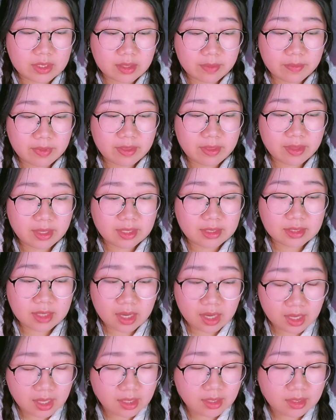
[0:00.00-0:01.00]
When someone
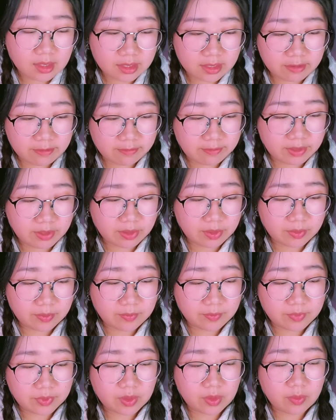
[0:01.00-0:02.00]
thinks highly of
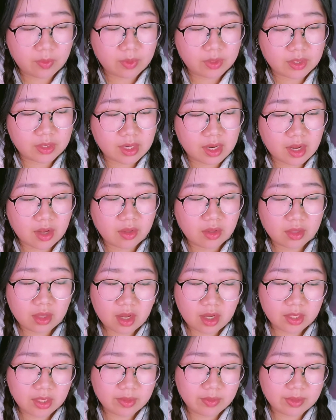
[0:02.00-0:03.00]
you, you wonder how
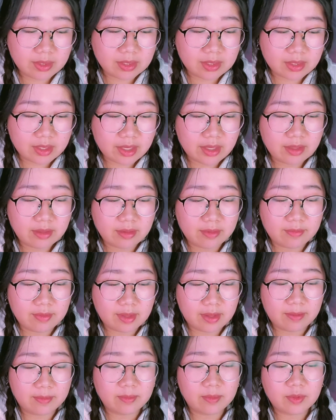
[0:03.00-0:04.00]
long it will take
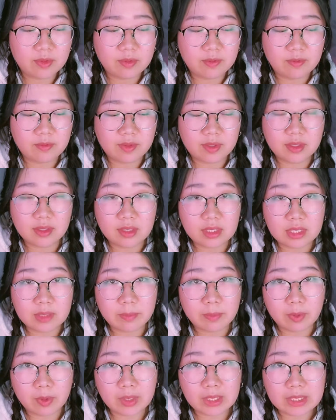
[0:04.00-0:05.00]
them to feel
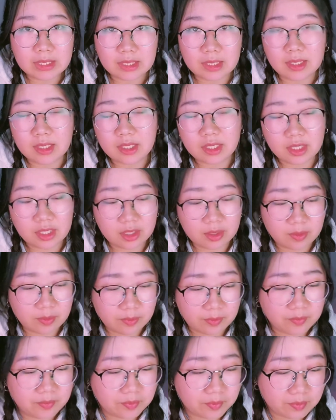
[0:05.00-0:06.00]
disappointed in
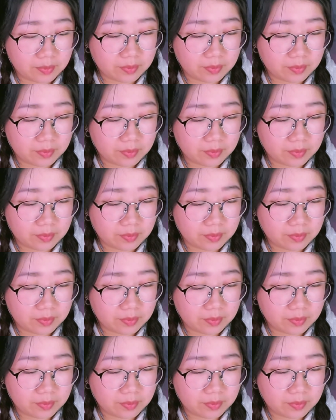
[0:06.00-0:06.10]
you.